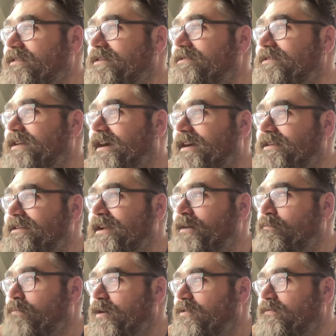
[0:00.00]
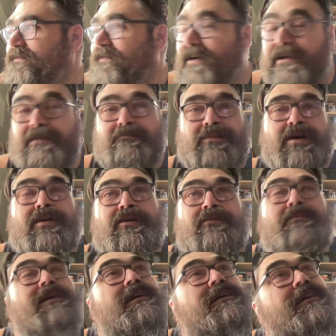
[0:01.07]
this goddamn motherfucking poem.